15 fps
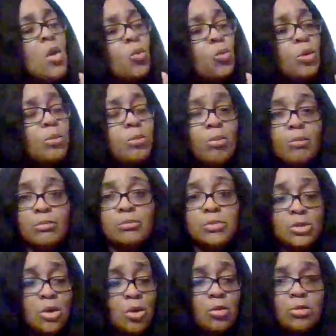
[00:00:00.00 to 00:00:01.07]
with,
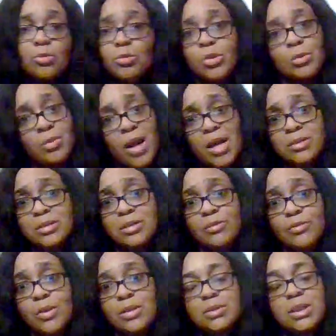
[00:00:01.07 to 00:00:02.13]
you know, with
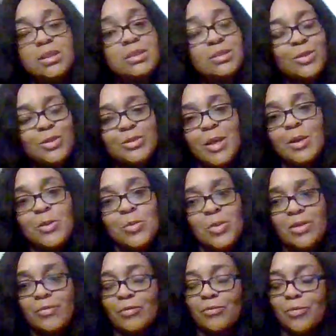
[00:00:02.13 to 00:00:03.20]
positive intent, it's going to take you
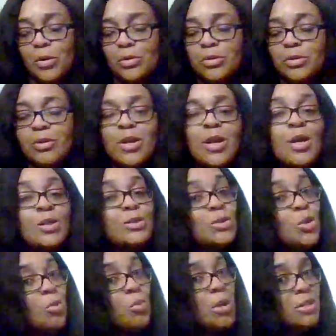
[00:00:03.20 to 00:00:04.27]
even further.
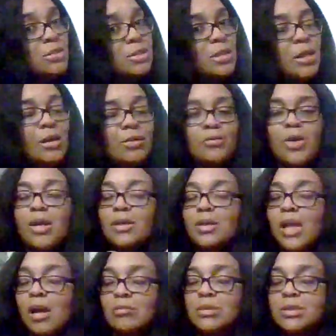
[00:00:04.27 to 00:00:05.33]
So much love.
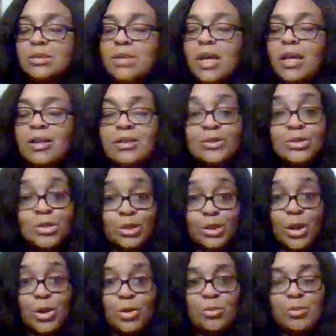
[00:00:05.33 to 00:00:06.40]
Namaste.
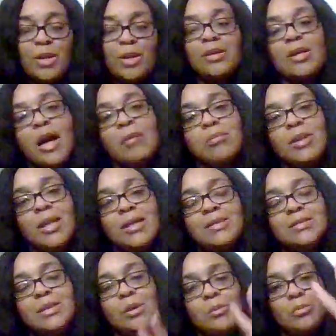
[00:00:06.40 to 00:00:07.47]
Shalom. God
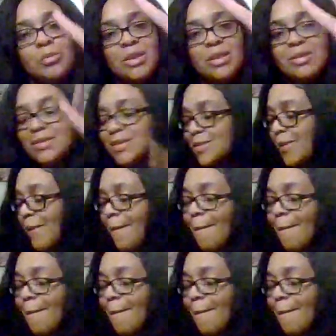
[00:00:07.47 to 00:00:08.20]
bless. Peace.